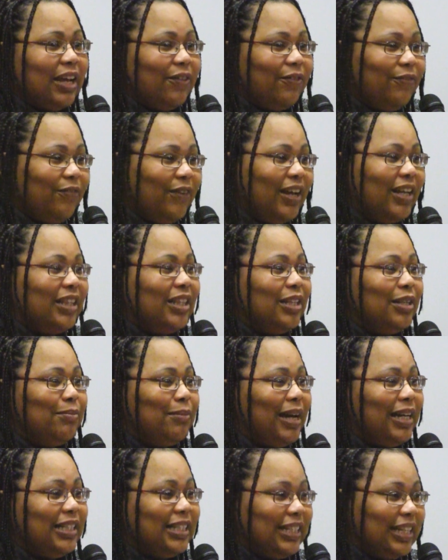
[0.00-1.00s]
I fed
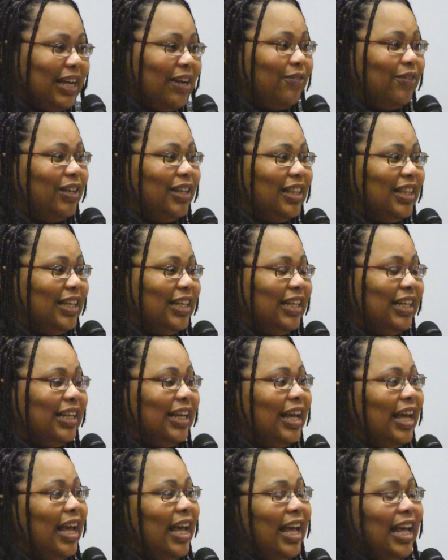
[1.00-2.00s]
them. I did everything.